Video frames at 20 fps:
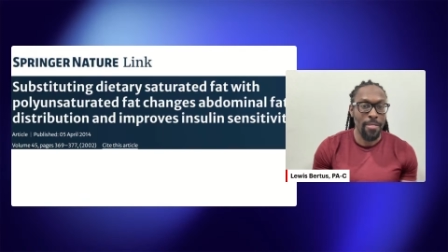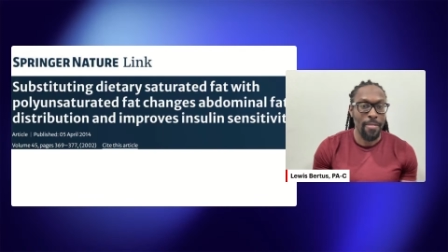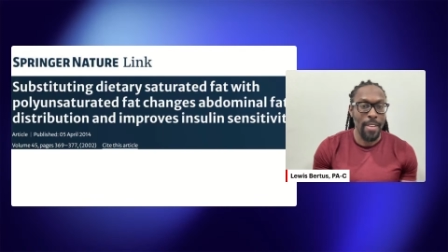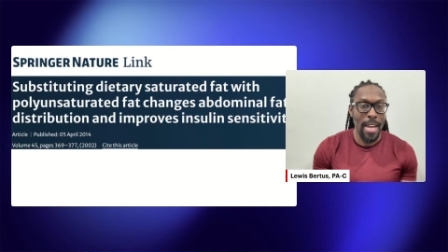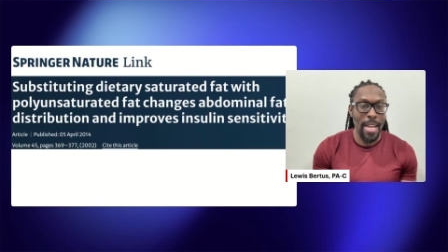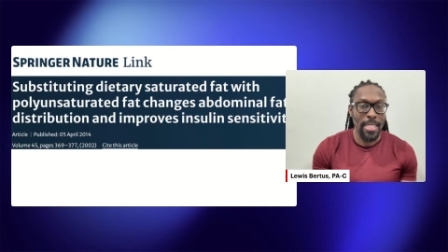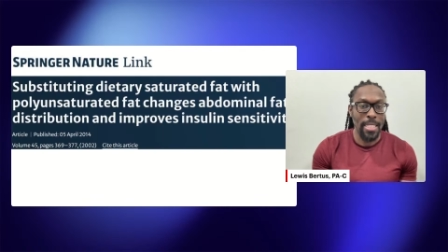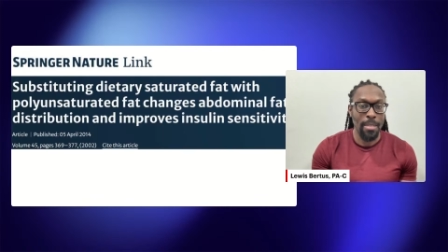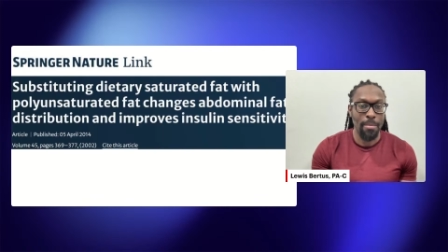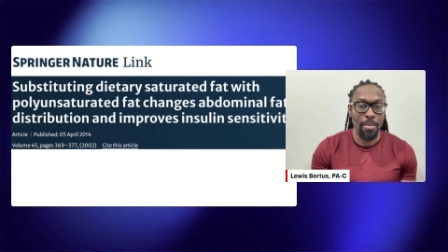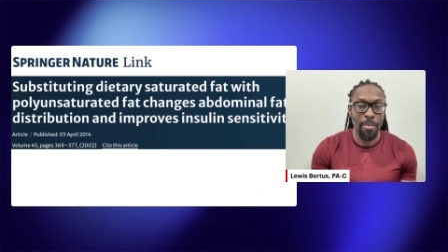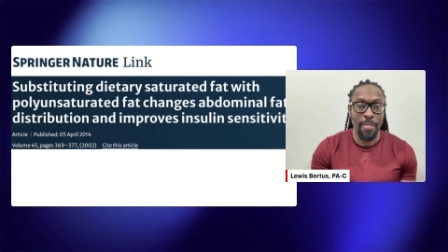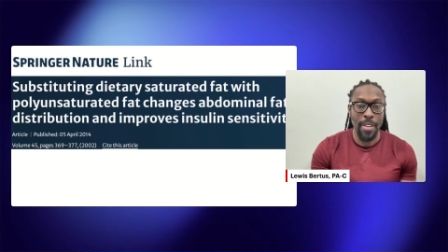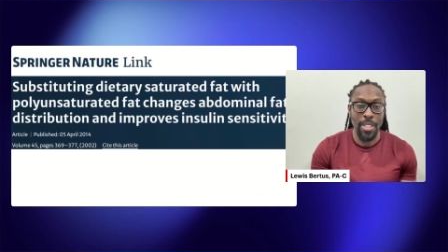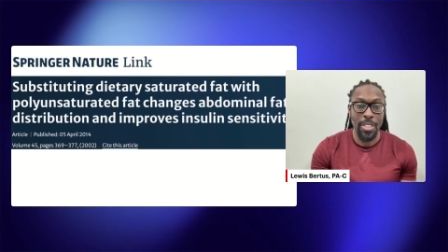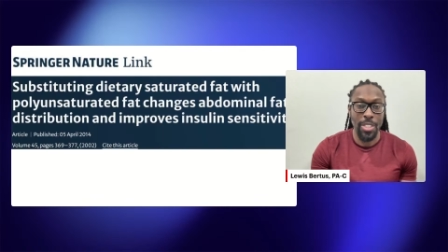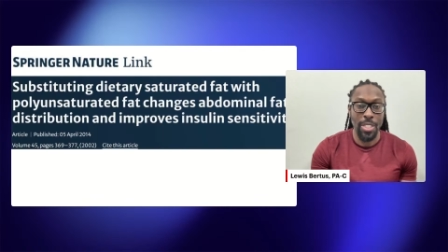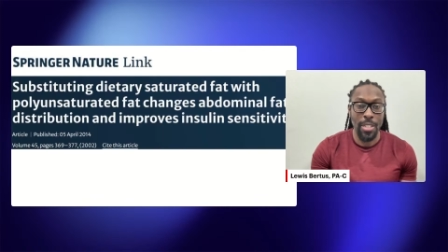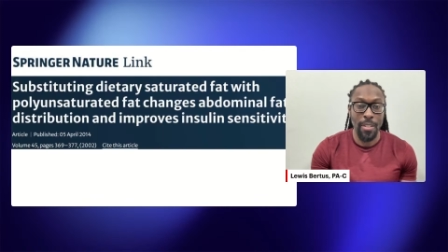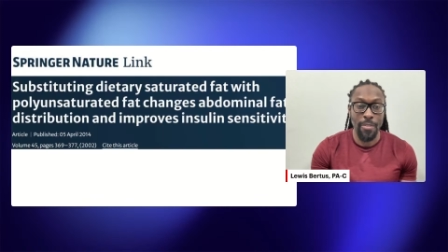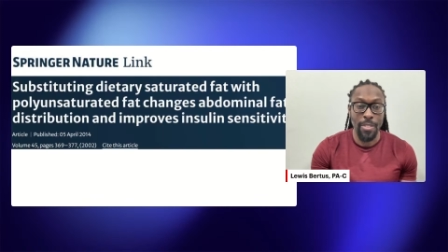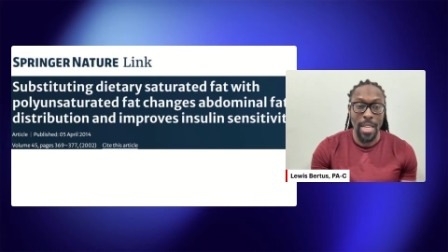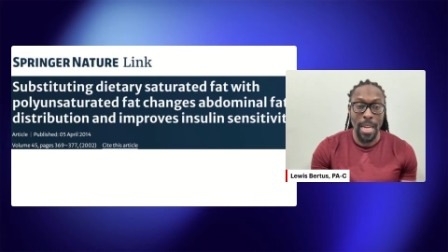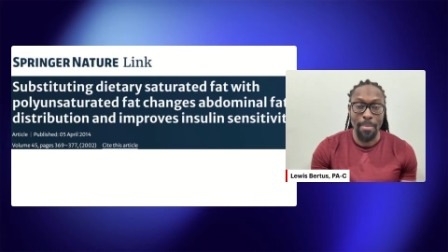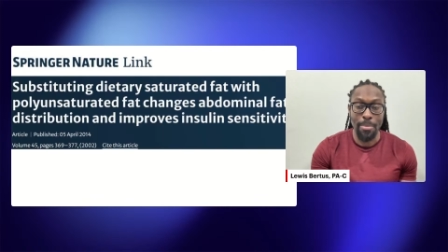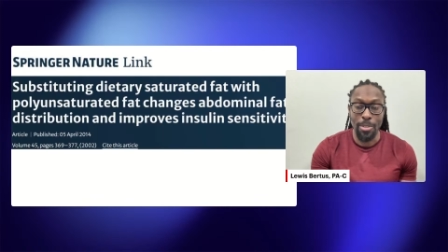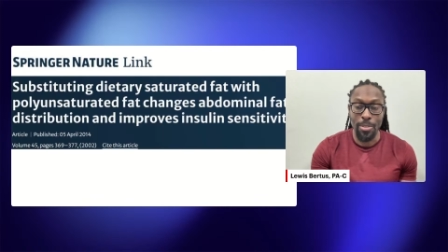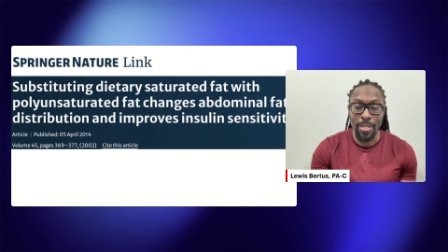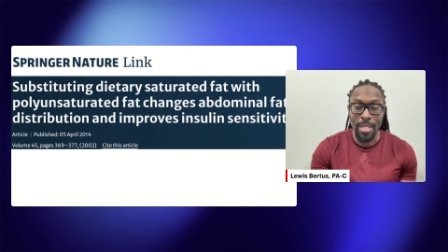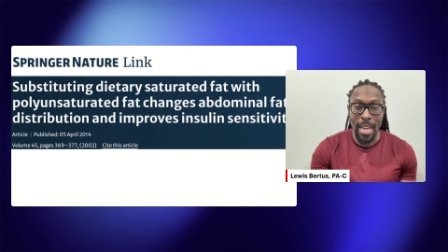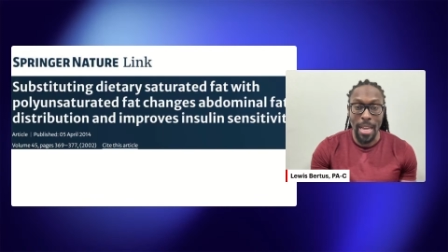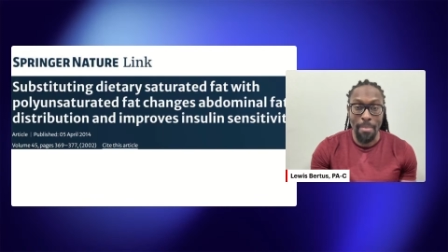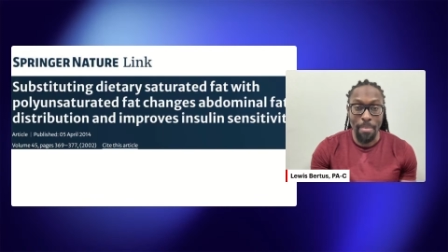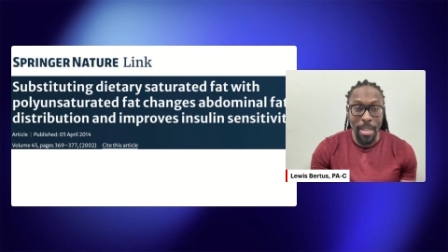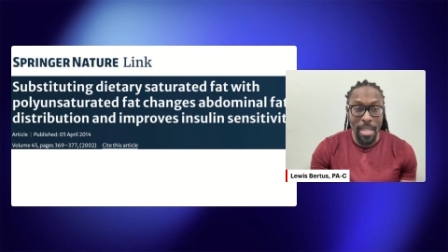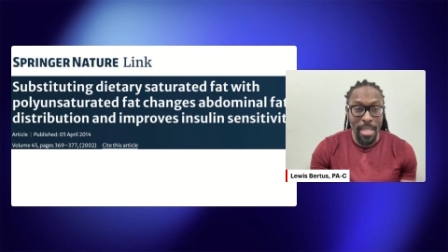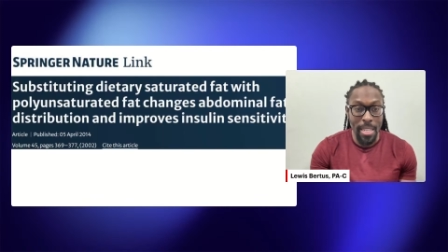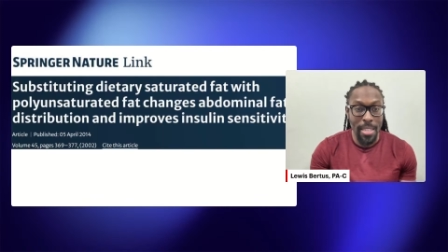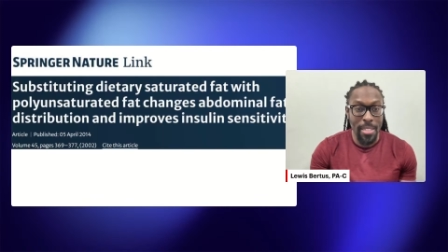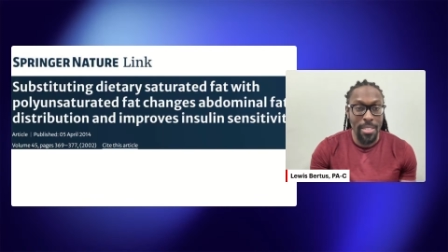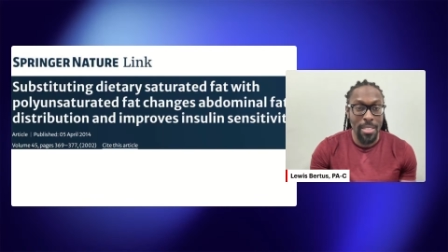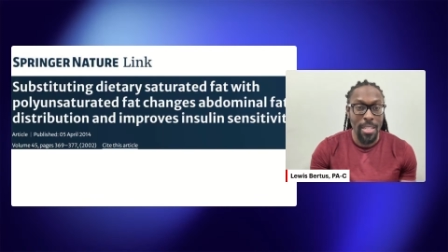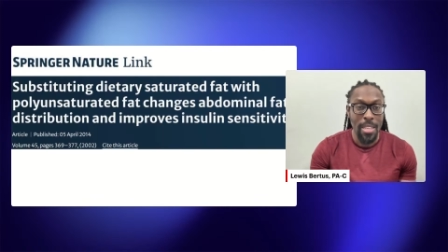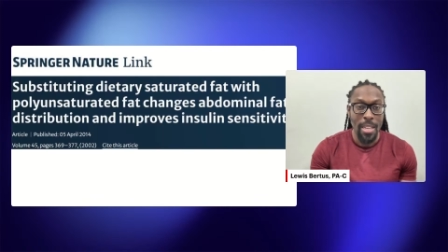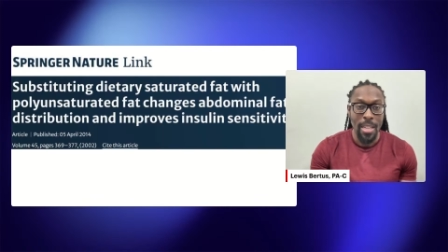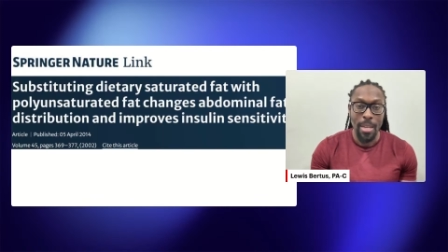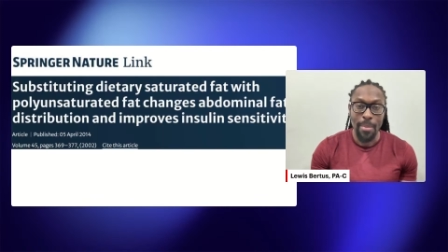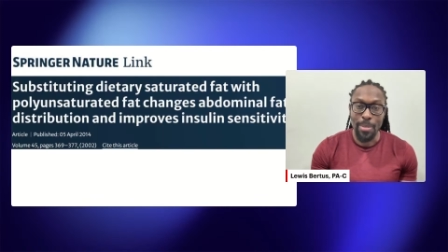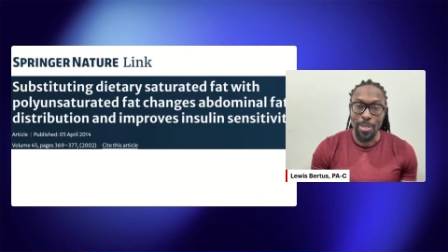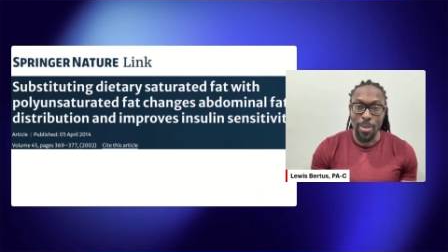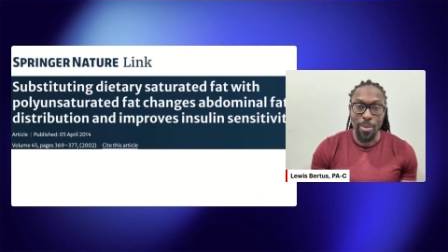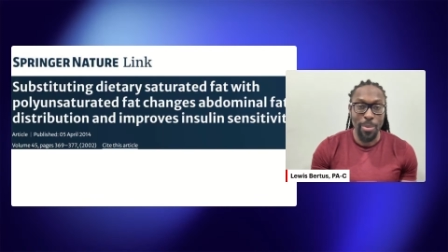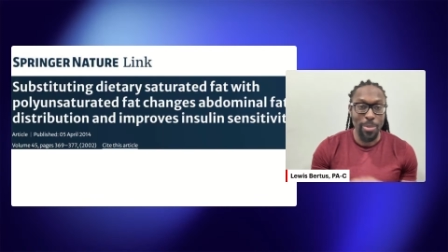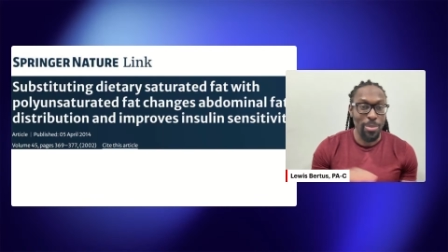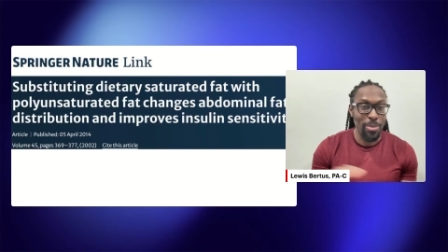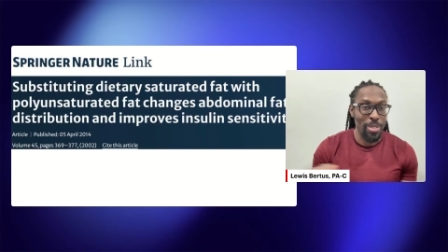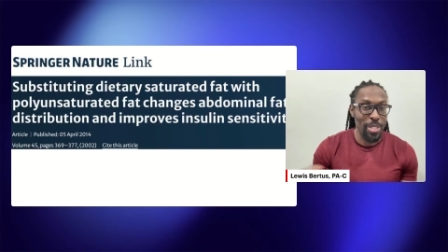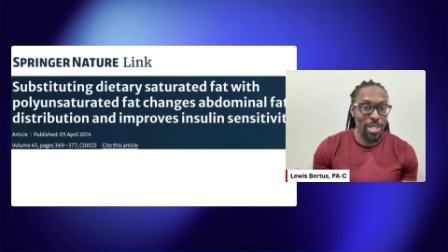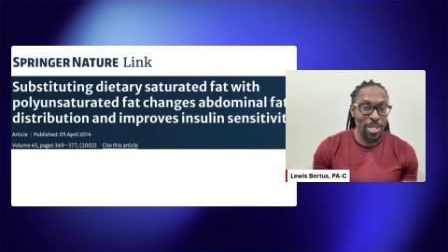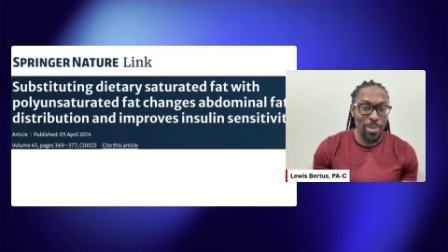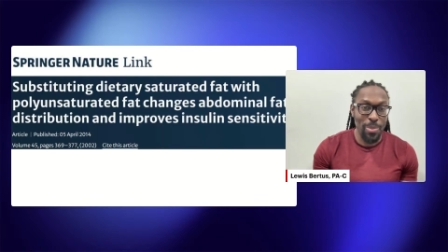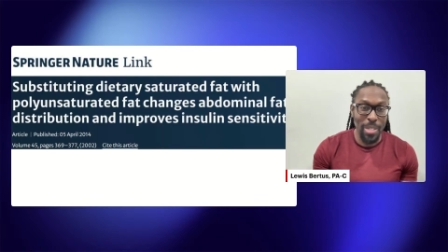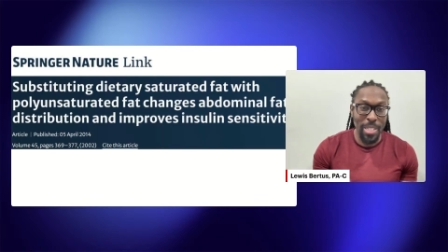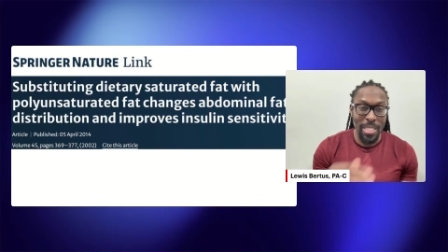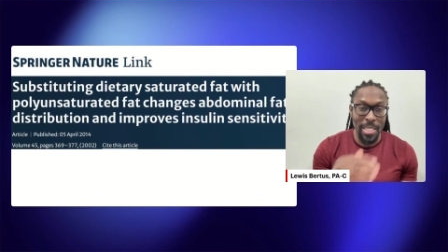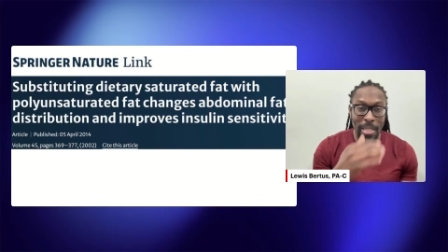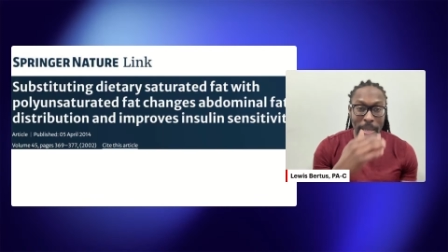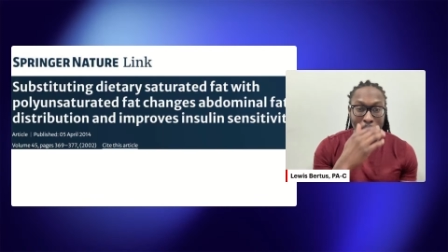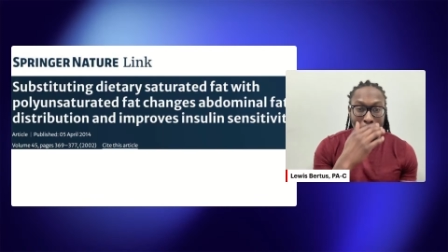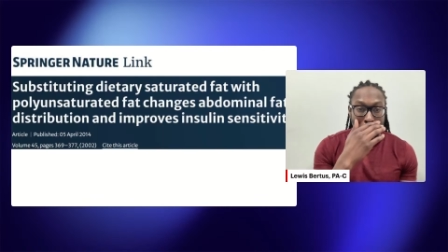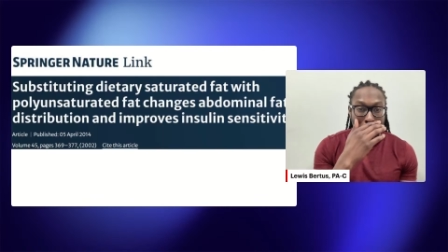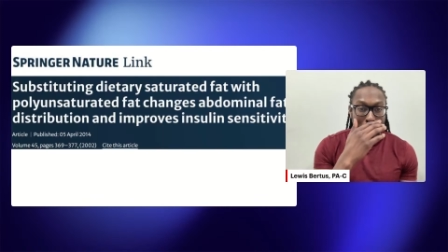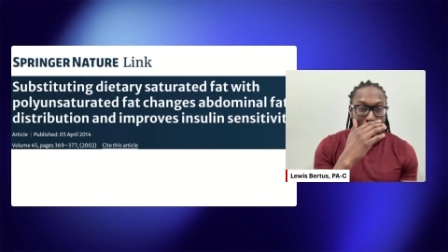Fats and Prevention of Type 2 Diabetes. I'm just going through these quickly.